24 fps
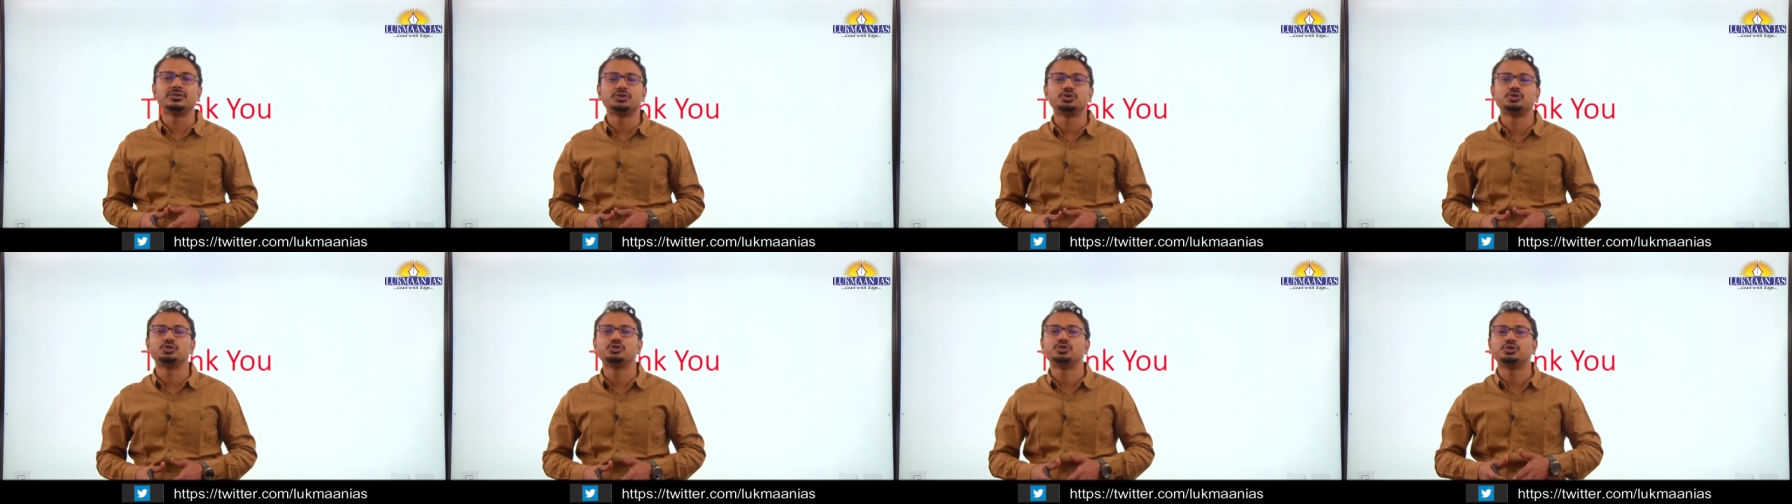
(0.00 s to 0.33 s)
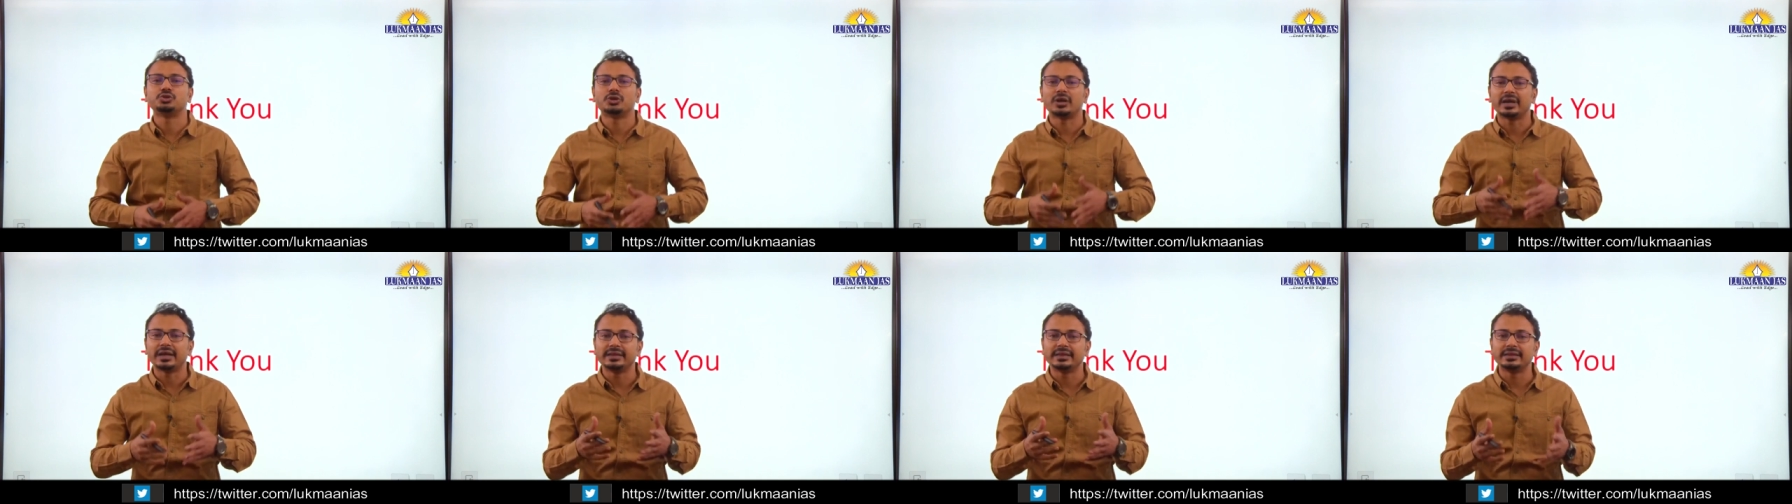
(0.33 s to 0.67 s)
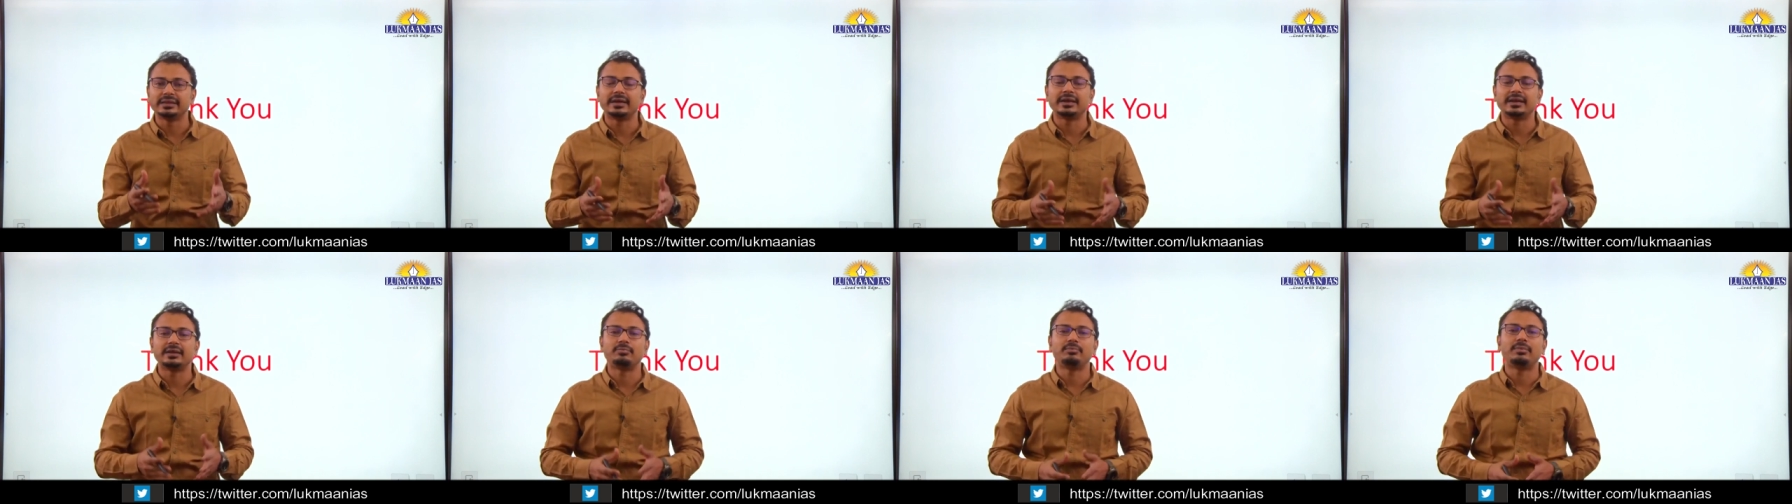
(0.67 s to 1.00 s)
should join
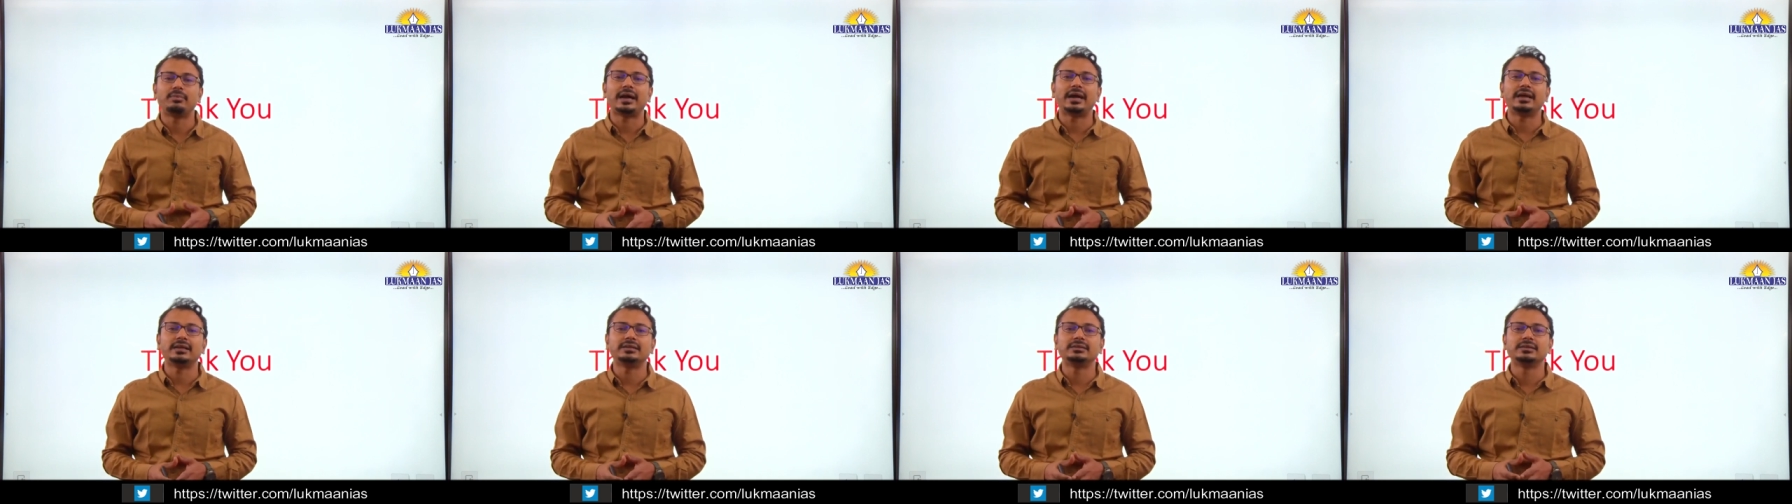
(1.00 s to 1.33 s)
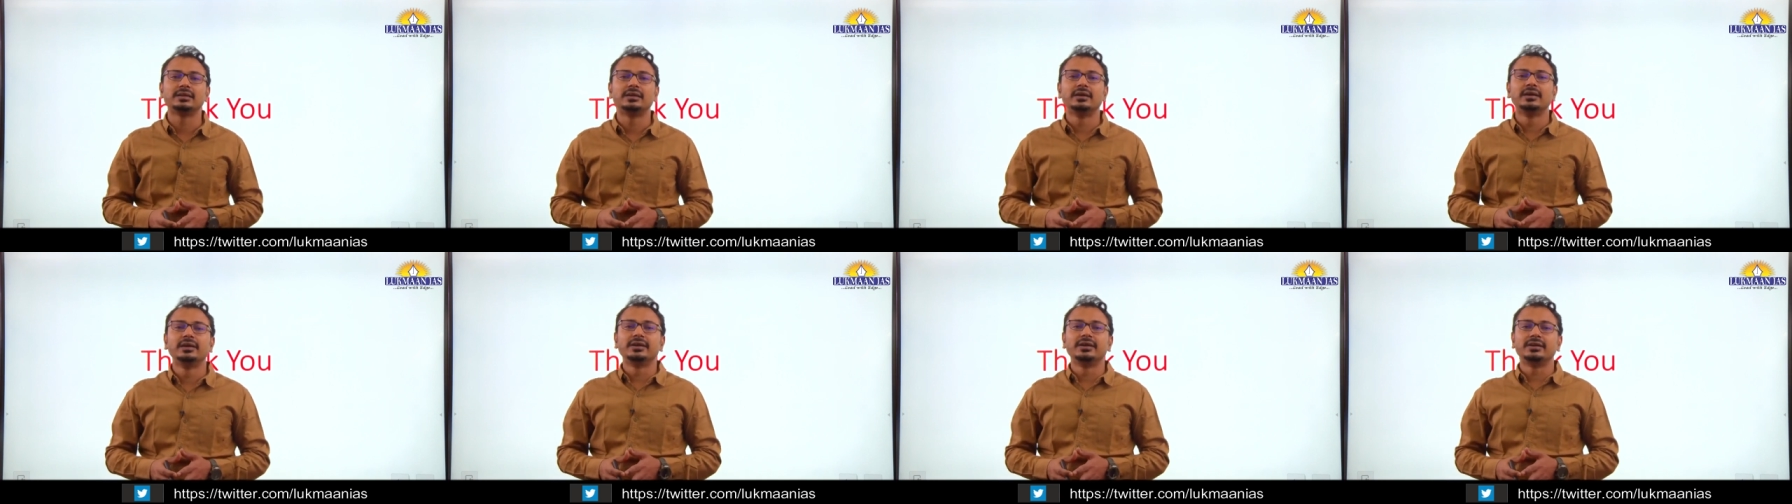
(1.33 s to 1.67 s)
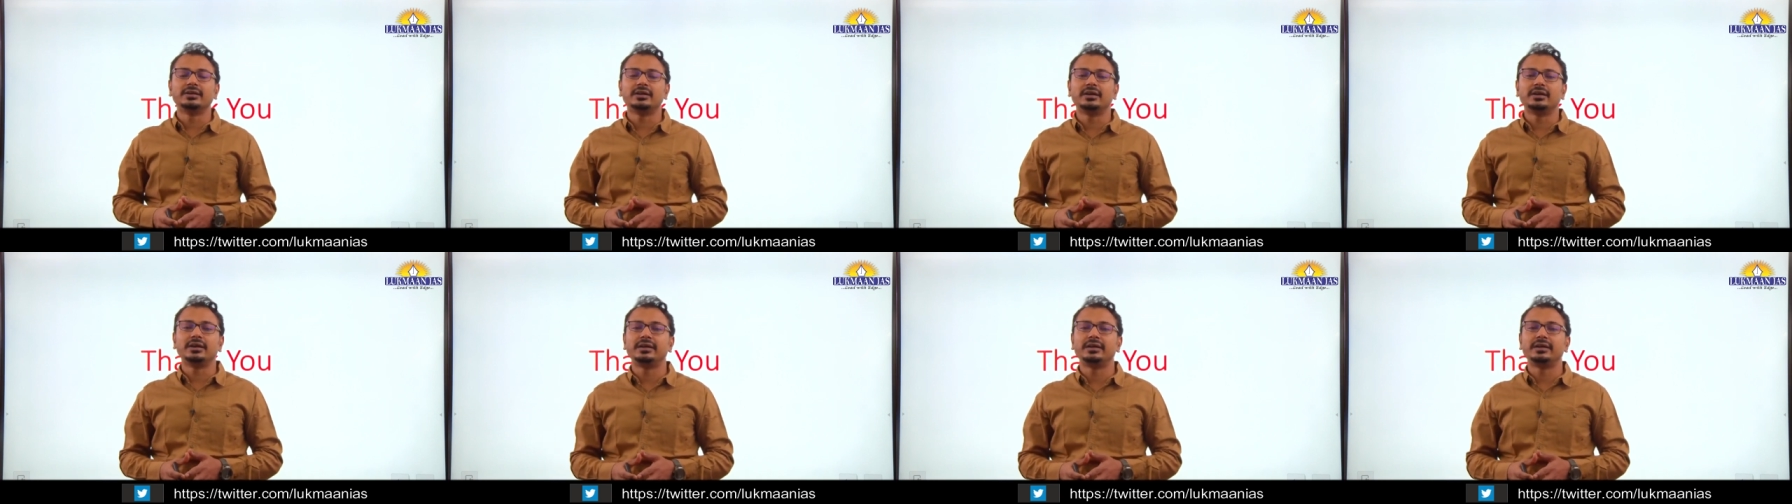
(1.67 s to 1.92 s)
that batch uh,